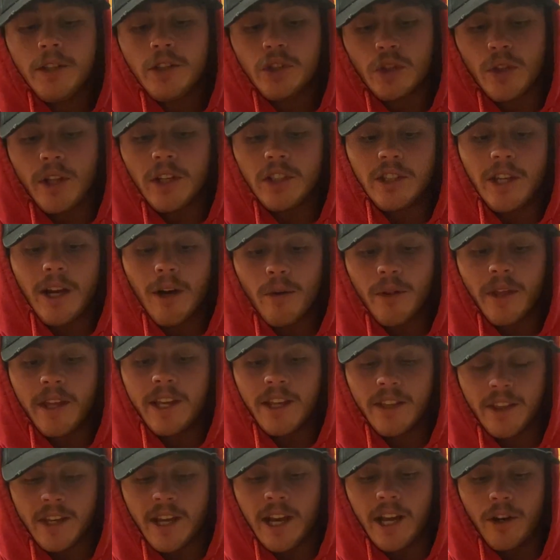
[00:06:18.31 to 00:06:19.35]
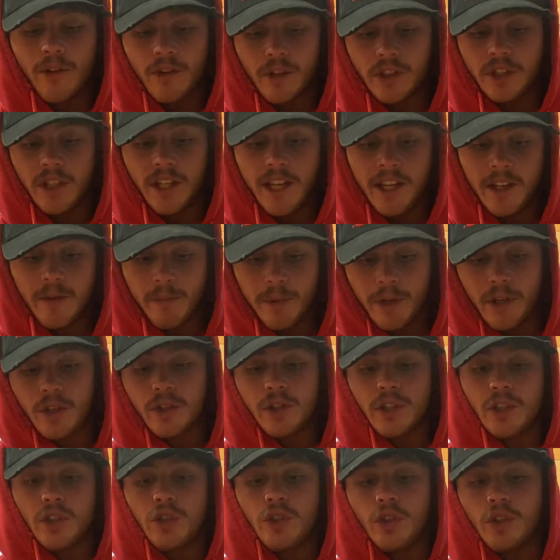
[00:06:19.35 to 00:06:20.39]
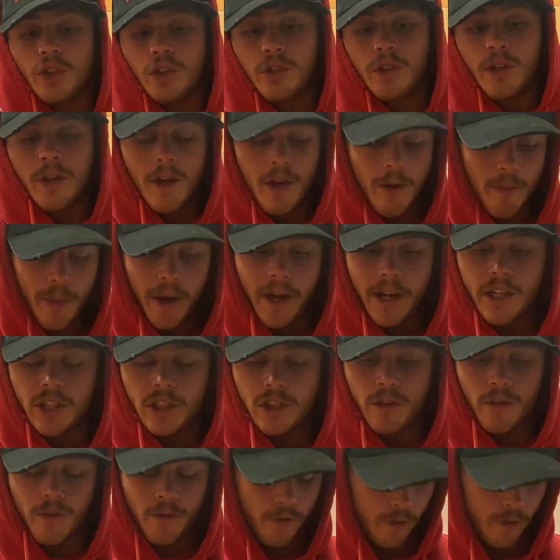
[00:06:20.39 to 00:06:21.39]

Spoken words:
So that's how they get the calories in, because it's just packets of